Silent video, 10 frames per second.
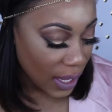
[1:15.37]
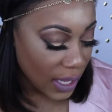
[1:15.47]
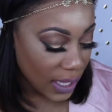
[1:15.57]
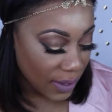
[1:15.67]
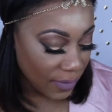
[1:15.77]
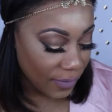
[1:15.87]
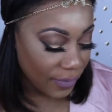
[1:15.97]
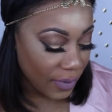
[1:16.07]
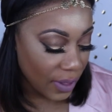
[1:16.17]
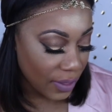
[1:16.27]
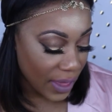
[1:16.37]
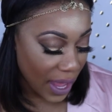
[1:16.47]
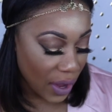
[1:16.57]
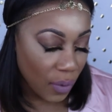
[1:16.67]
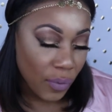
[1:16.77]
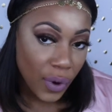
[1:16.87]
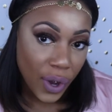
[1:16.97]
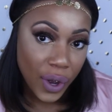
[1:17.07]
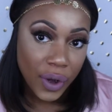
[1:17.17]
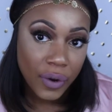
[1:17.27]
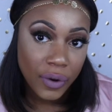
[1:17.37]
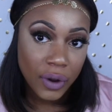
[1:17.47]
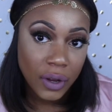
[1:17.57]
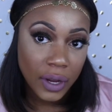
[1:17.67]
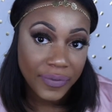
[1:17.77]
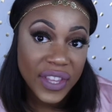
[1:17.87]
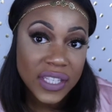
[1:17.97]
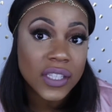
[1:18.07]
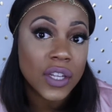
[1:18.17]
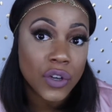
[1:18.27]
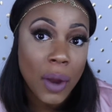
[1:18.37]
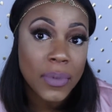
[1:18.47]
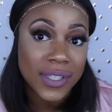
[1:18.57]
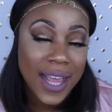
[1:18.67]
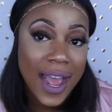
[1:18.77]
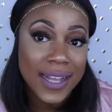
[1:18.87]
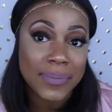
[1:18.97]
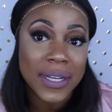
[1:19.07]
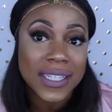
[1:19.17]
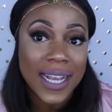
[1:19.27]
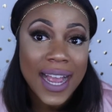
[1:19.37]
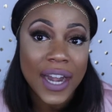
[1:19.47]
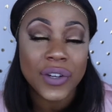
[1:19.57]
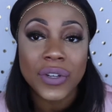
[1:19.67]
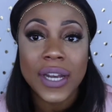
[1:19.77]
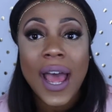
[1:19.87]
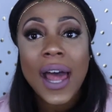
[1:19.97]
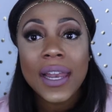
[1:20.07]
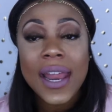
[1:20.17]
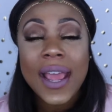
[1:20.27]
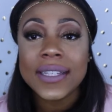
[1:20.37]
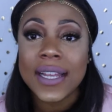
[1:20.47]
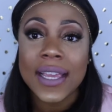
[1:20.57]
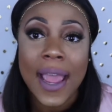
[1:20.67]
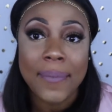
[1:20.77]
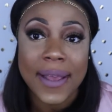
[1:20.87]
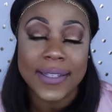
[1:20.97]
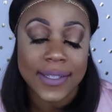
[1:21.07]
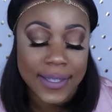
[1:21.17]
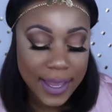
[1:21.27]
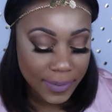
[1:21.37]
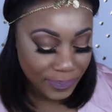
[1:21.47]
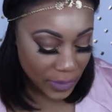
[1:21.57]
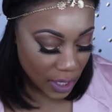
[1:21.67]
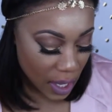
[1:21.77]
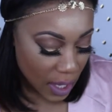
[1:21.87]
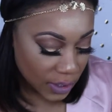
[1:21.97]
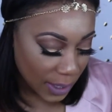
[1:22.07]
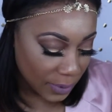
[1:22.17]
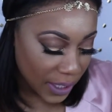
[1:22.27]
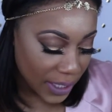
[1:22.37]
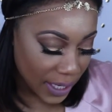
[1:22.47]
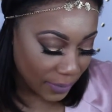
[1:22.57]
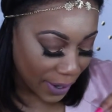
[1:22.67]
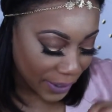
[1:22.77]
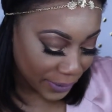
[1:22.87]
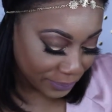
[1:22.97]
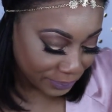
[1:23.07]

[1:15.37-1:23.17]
if this is the normal size because I got it during the holidays and it came as a set. So I'm going to dig right in.